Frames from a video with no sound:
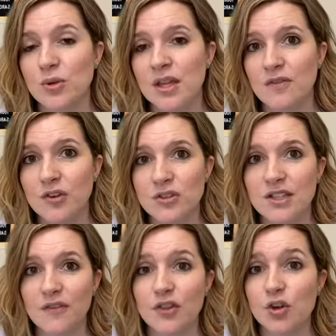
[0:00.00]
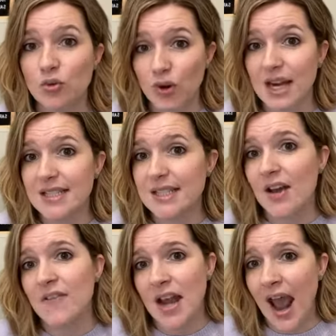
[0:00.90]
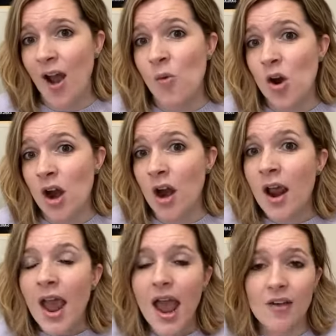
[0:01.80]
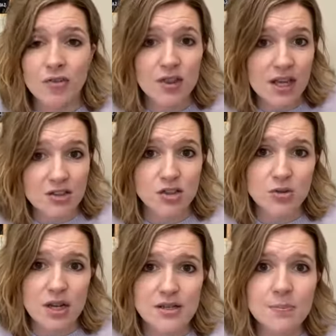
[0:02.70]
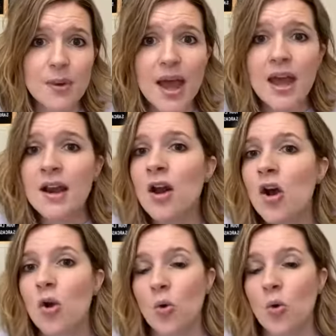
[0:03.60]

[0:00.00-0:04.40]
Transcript: give yourself the grace of an hour after the kids go down to bed,